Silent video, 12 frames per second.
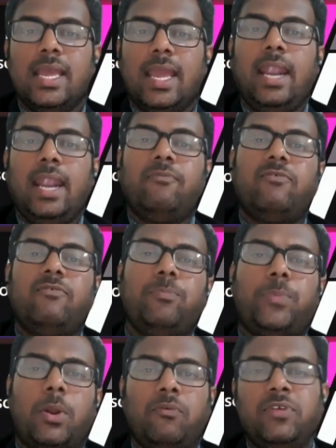And for
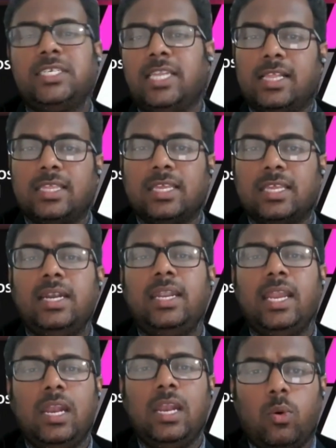professionals,
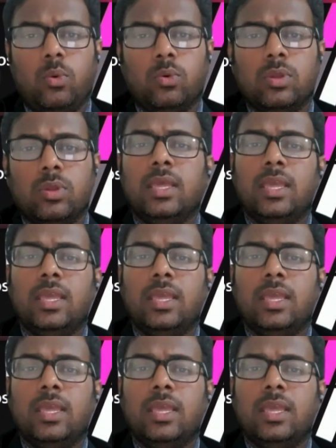till now,